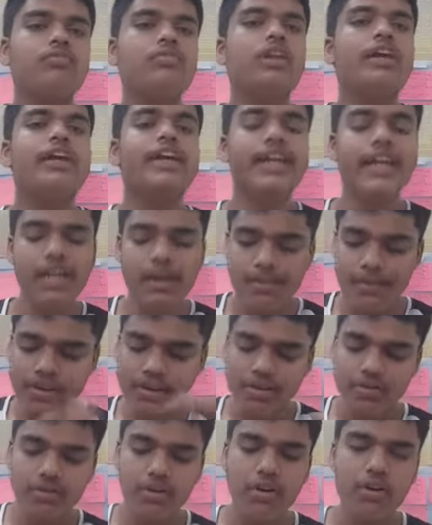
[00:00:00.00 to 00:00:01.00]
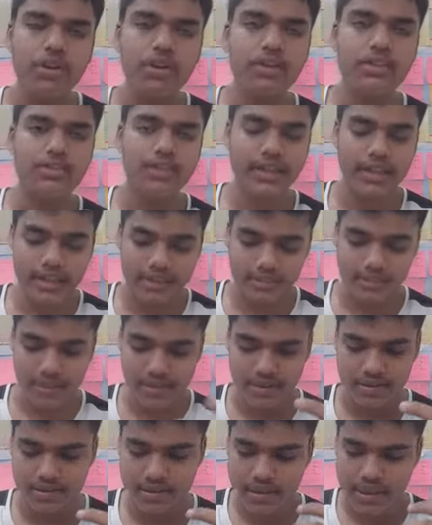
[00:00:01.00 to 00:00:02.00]
heat budget, what does it
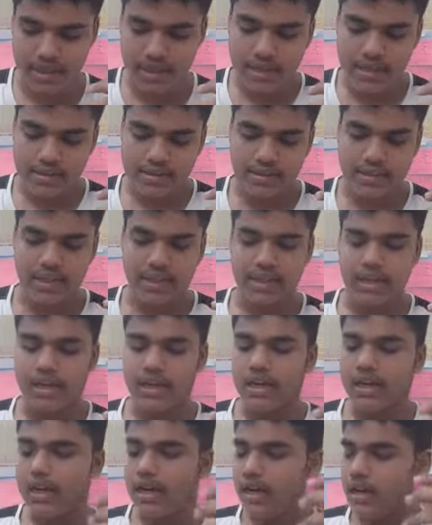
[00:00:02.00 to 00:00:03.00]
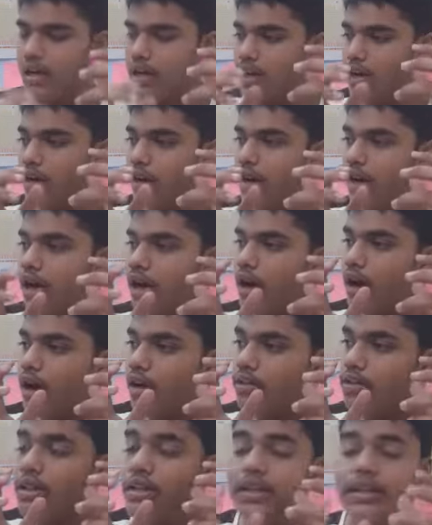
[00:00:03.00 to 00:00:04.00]
mean? See,
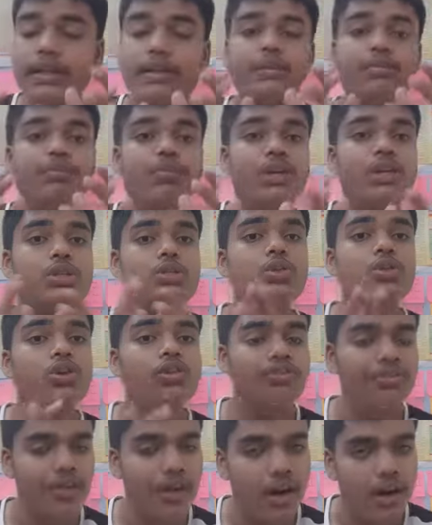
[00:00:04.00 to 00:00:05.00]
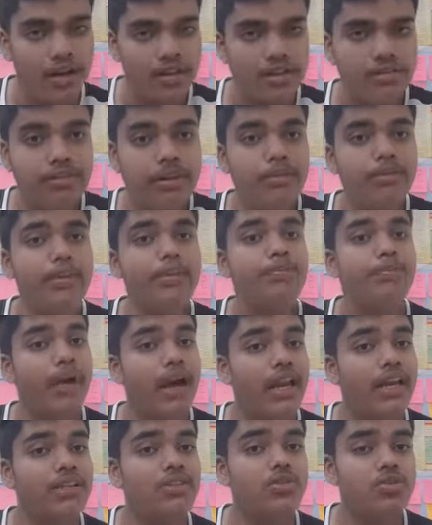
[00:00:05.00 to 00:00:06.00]
the temperature of Earth will be
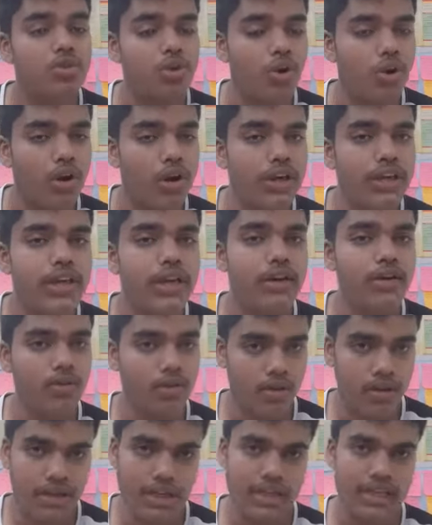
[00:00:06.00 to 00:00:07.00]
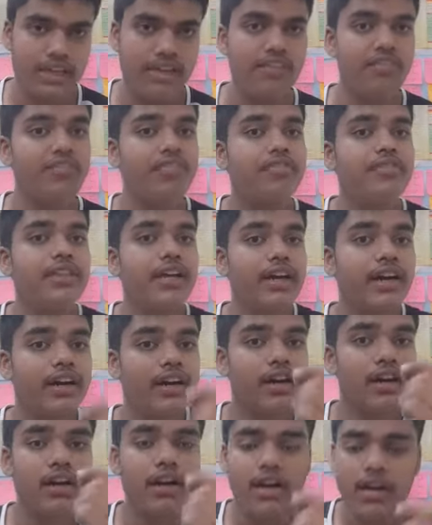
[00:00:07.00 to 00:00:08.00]
balanced only and only if the
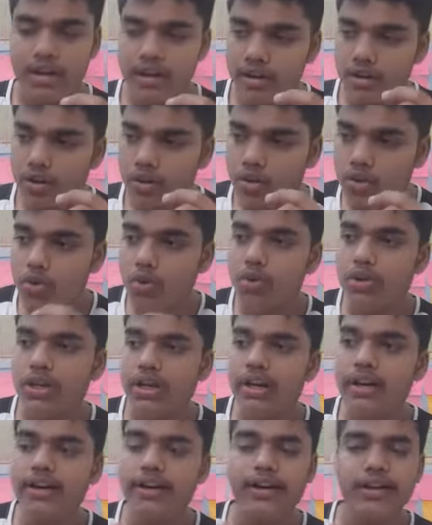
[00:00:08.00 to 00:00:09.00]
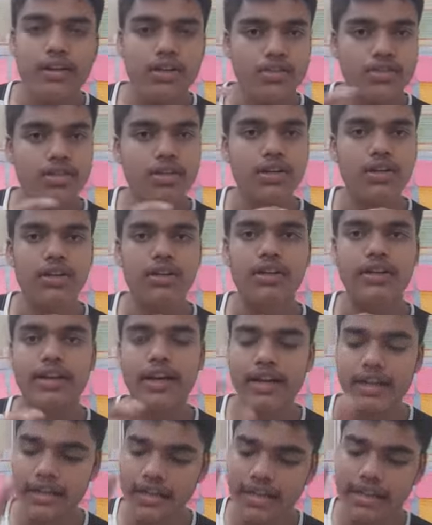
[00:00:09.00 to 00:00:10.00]
total radiation
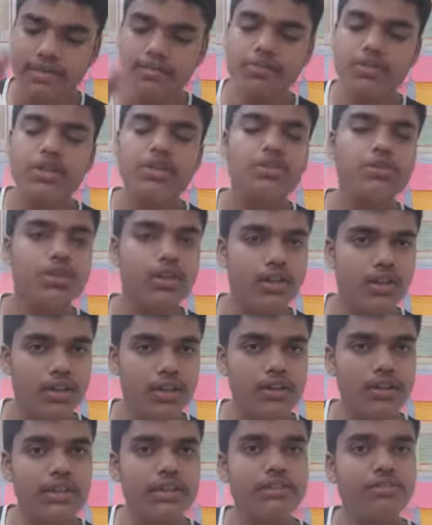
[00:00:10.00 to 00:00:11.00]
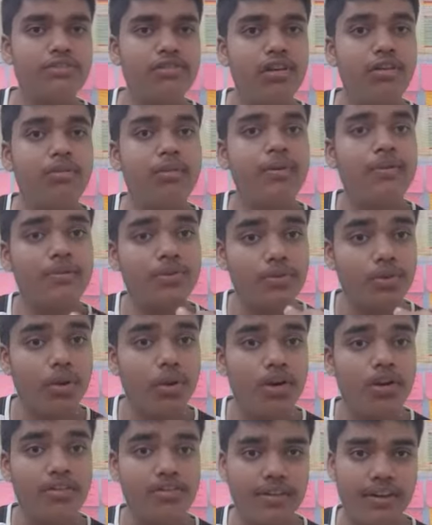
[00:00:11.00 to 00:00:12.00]
that comes into the Earth in the form of
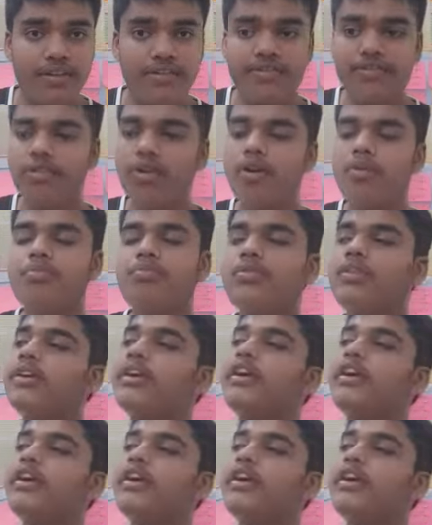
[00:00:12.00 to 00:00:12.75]
short waveforms